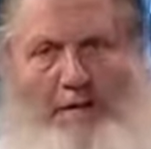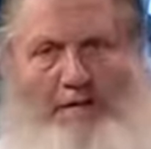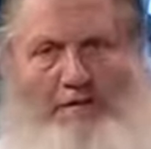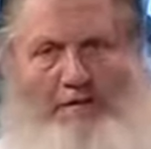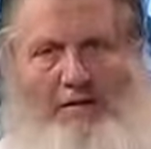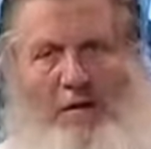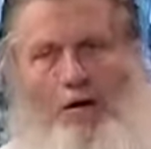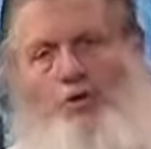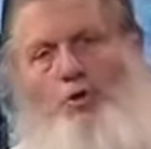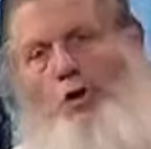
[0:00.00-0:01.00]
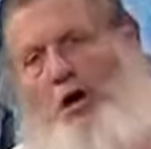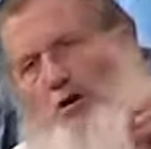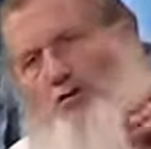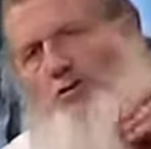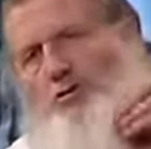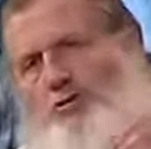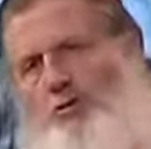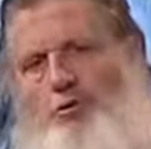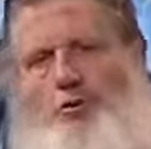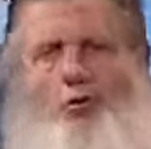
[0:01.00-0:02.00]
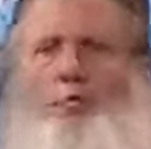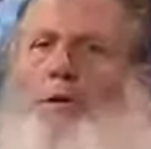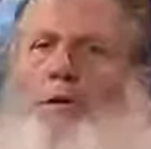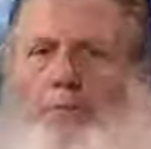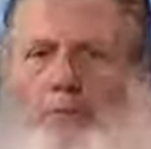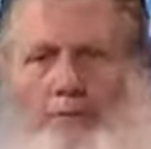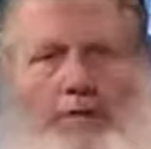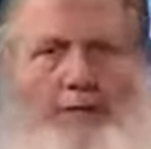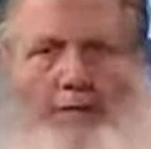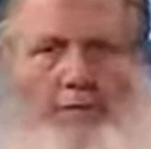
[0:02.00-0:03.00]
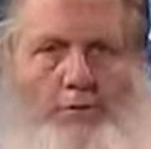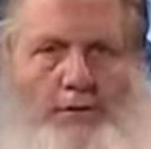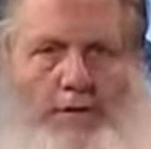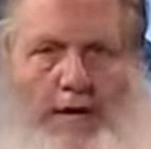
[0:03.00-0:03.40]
So how should those new people who come into Islam